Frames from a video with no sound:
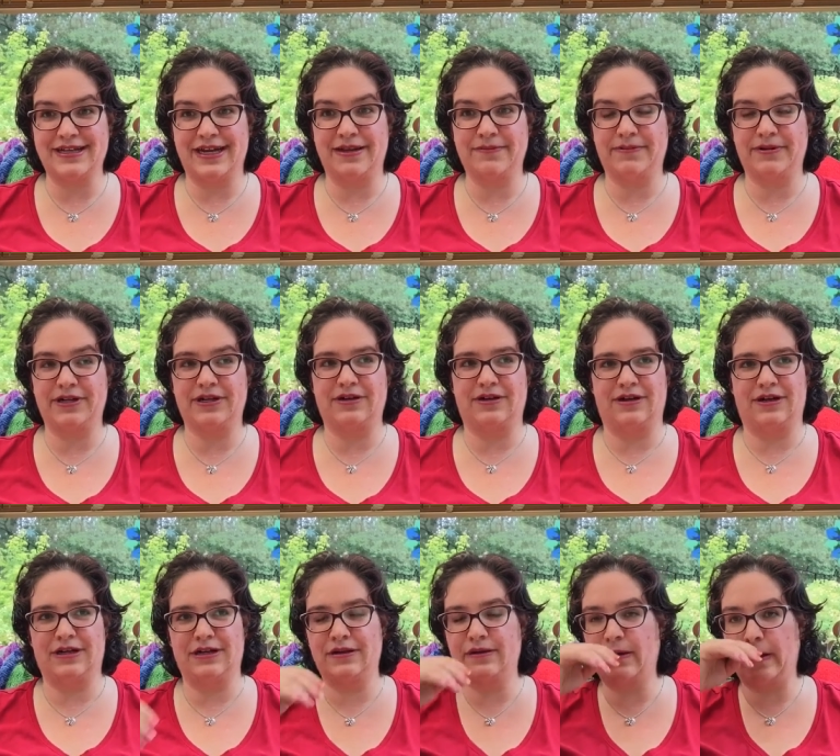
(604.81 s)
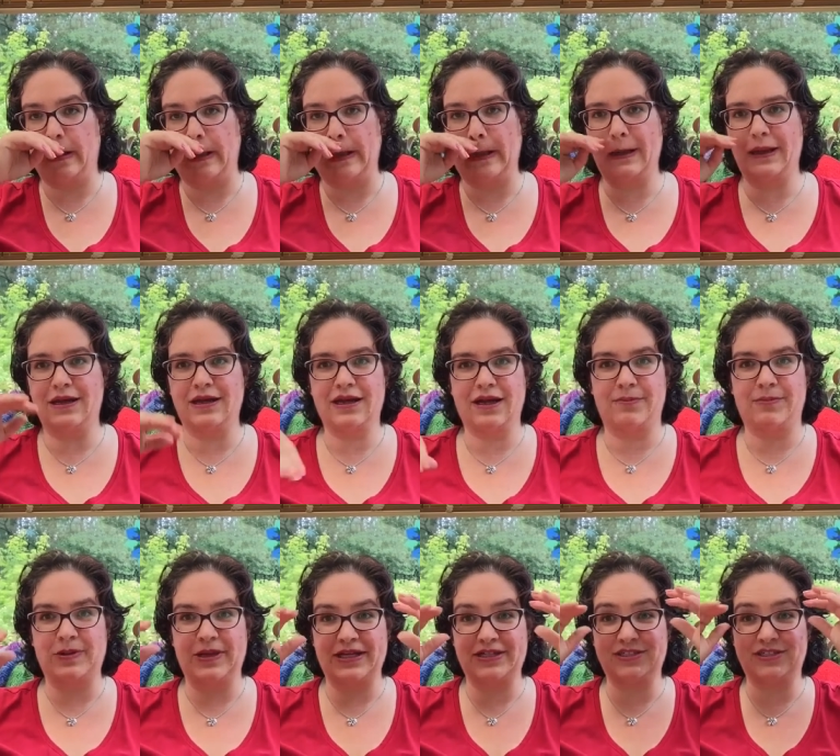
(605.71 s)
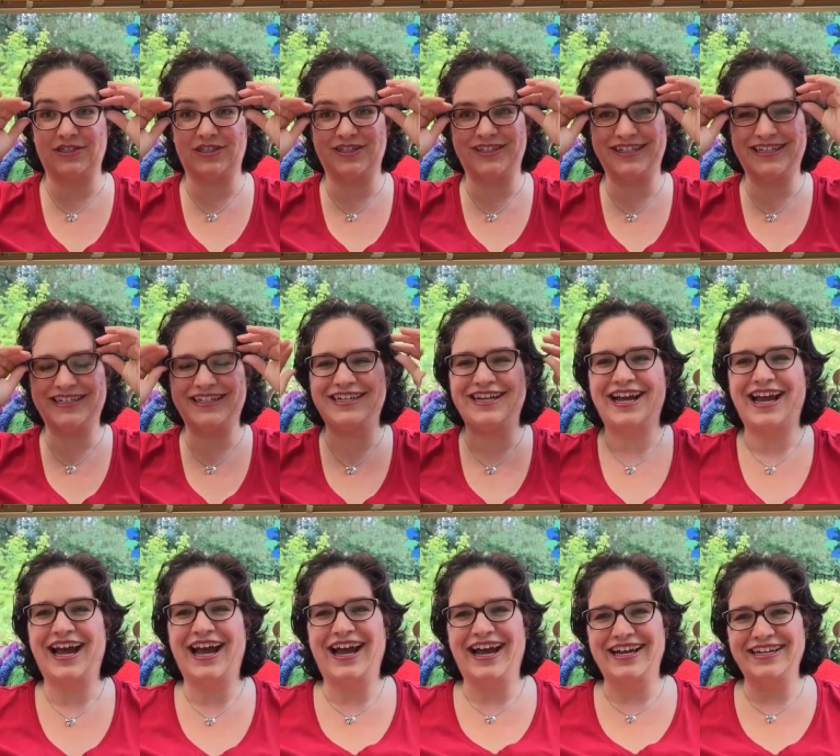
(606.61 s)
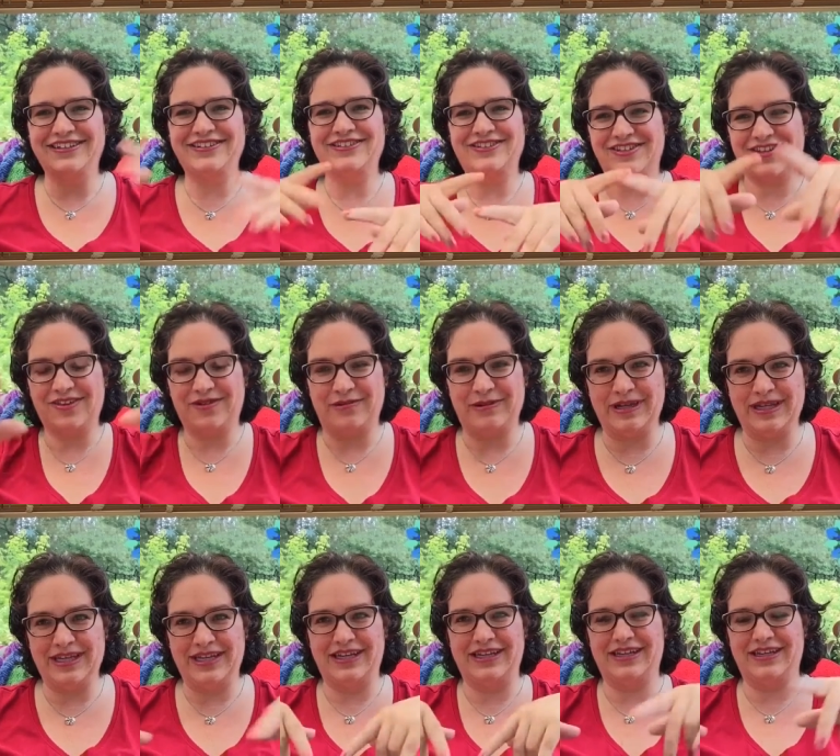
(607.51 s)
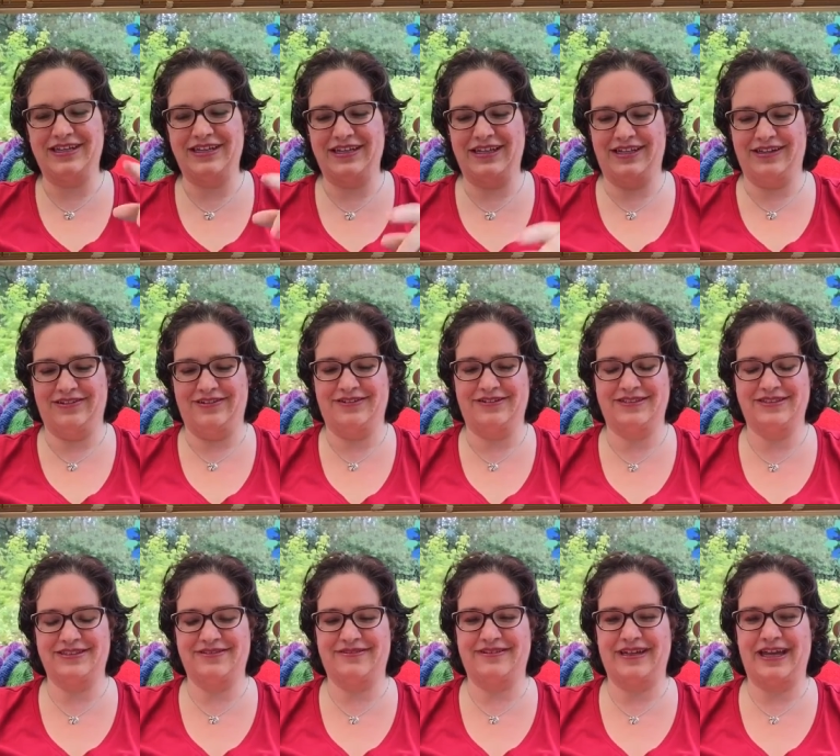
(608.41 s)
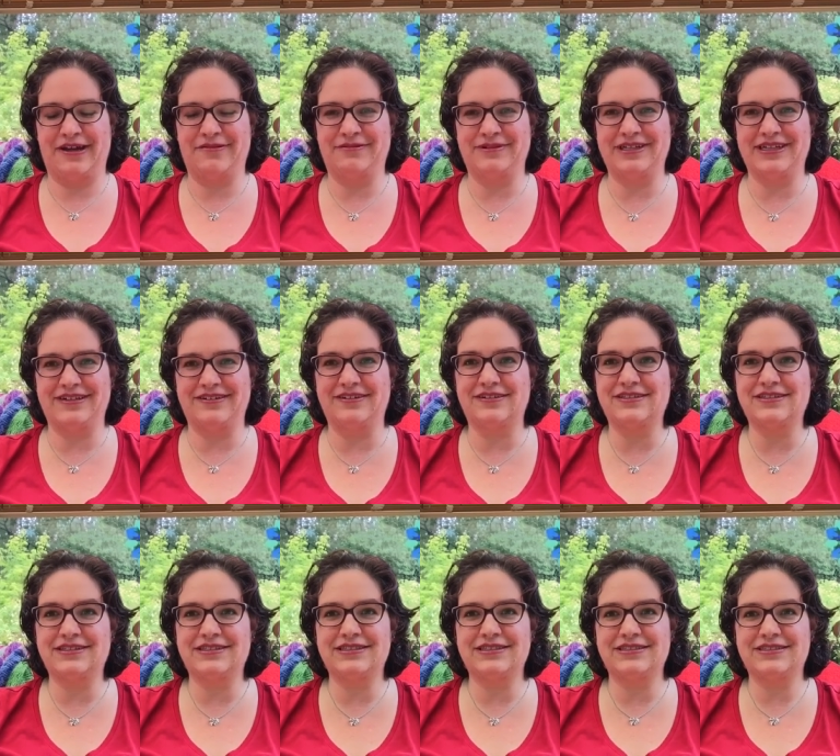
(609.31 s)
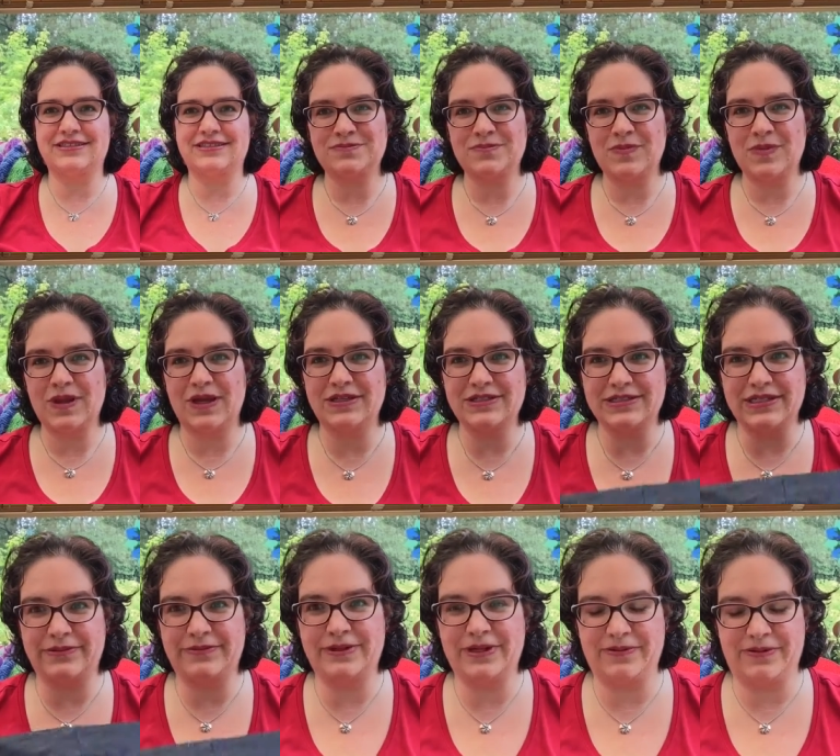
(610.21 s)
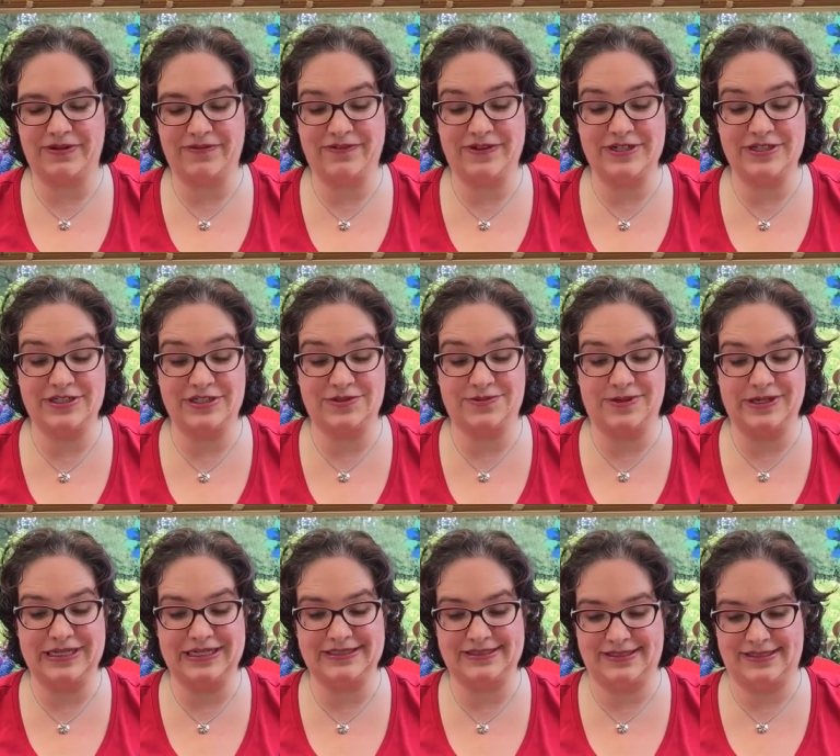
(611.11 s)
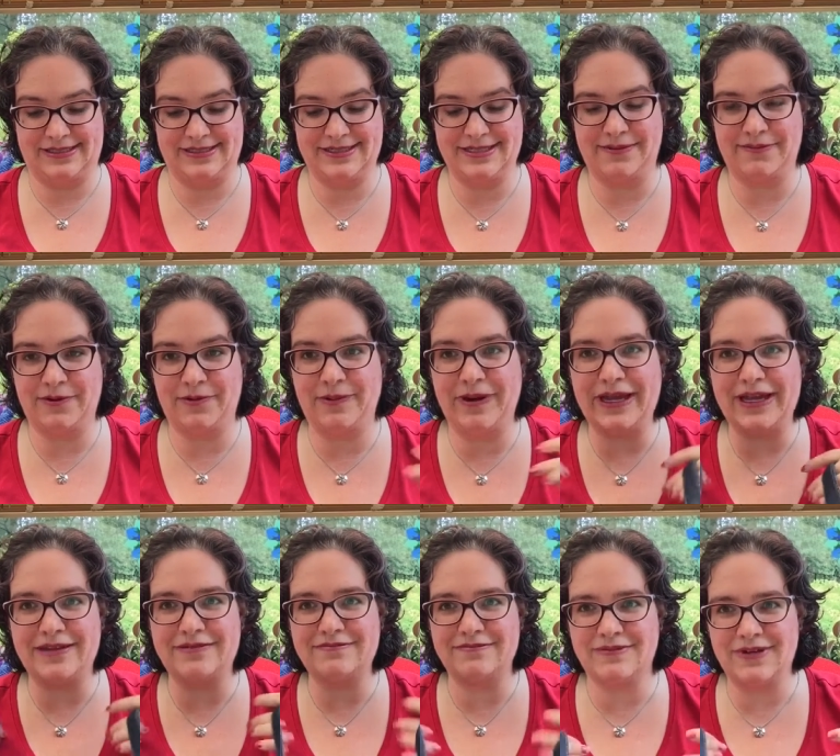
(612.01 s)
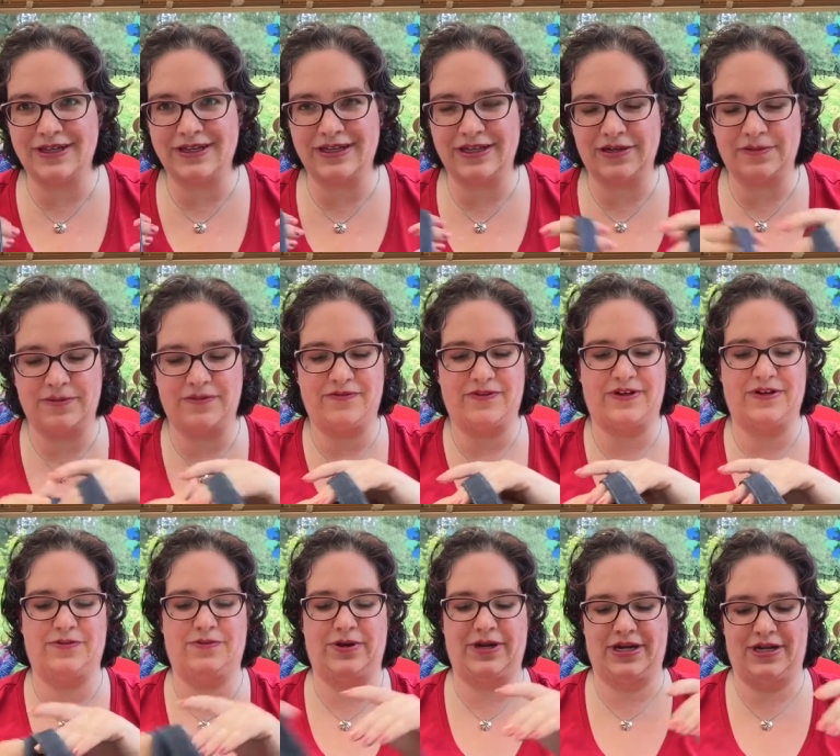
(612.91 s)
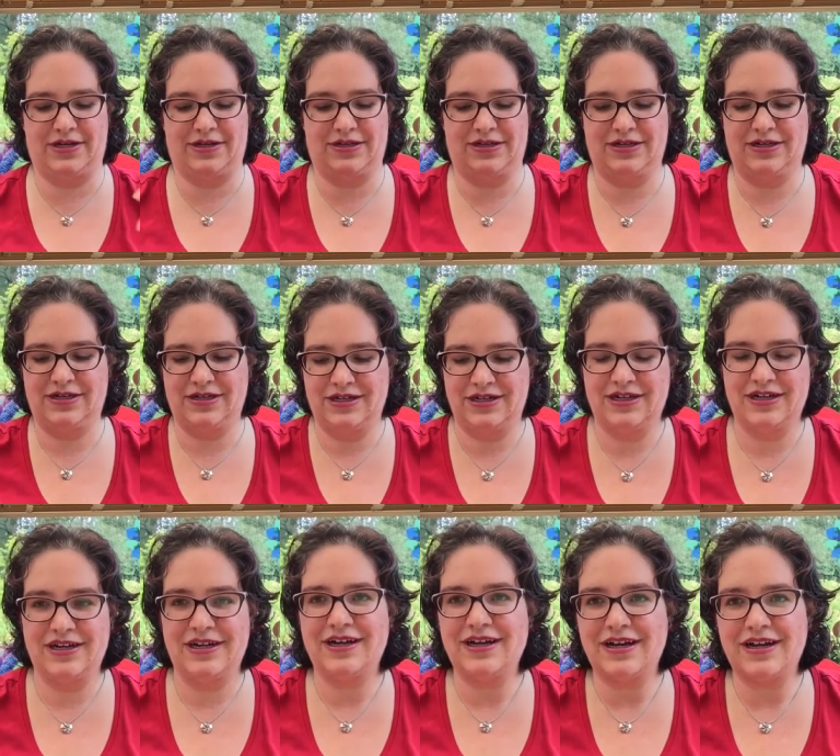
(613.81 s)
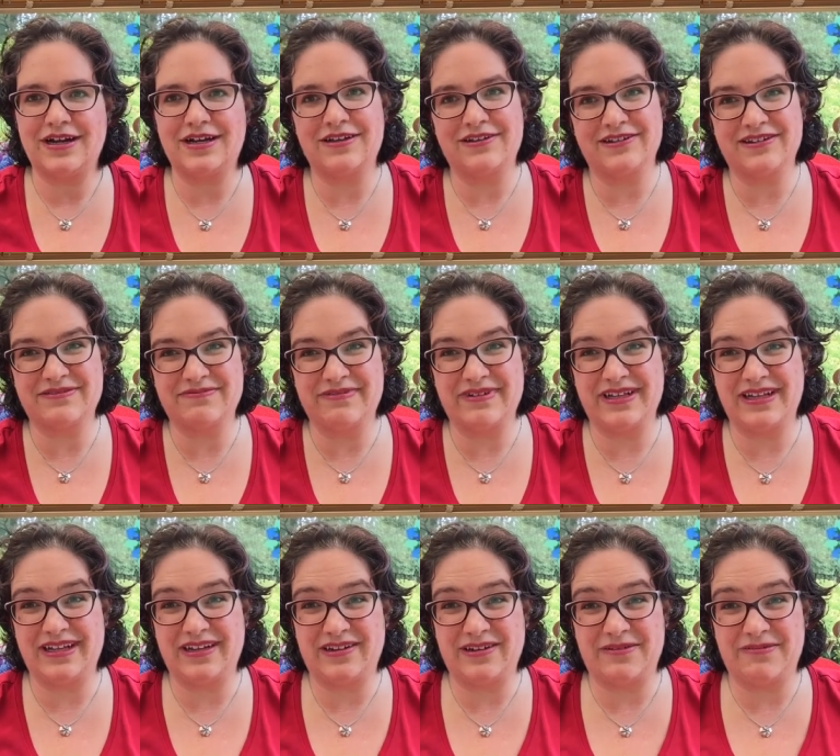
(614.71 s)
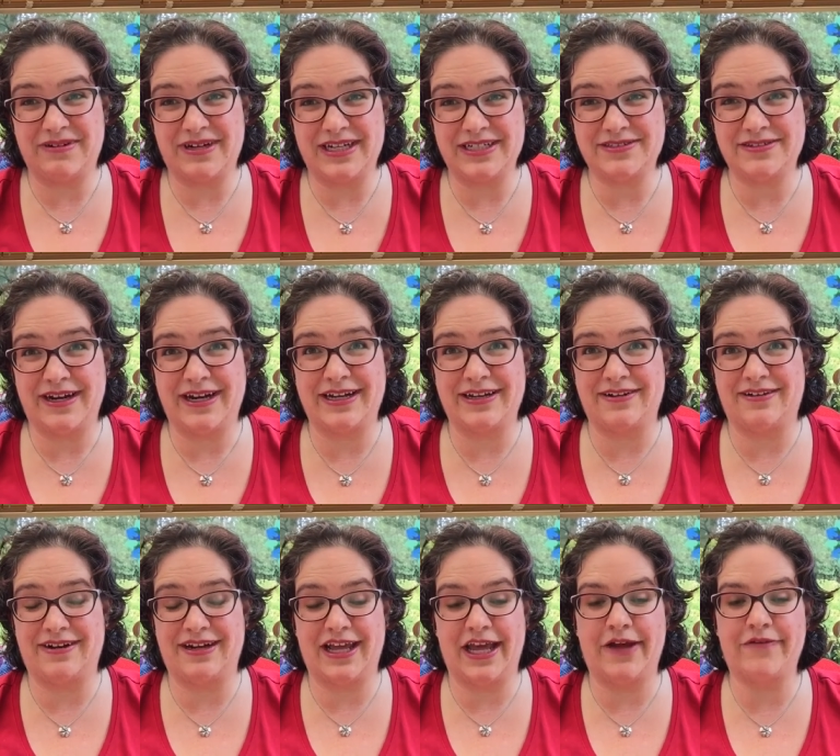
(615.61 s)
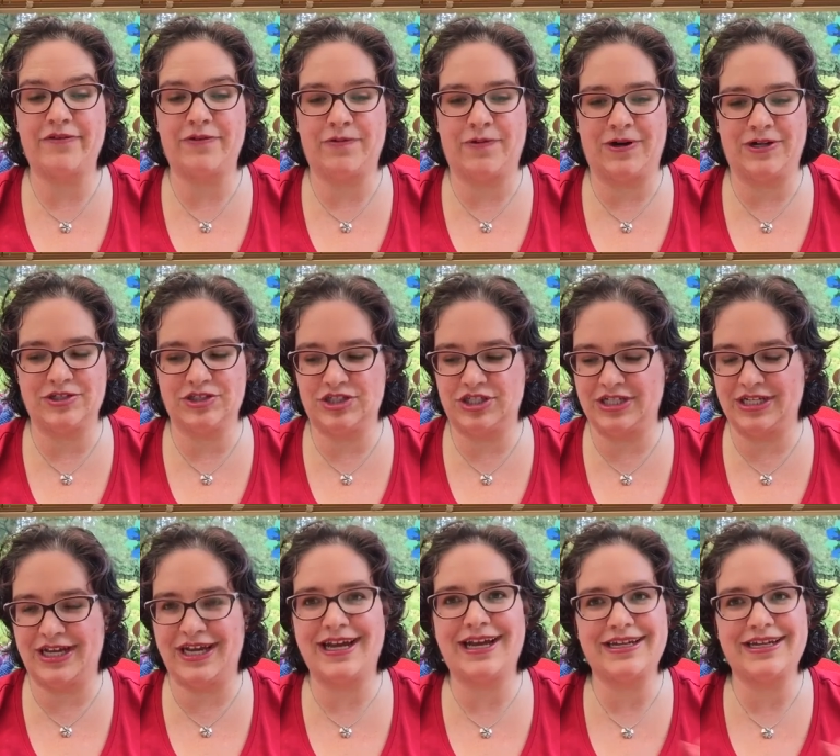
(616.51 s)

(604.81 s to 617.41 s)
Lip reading: I put it on a couple extra. I used 3 needles, 3 cable needles. So I really want to finish this one because it's a summer weight. I think it'll be fun to wear. It looked really good when I tried it on. I haven't washed it yet.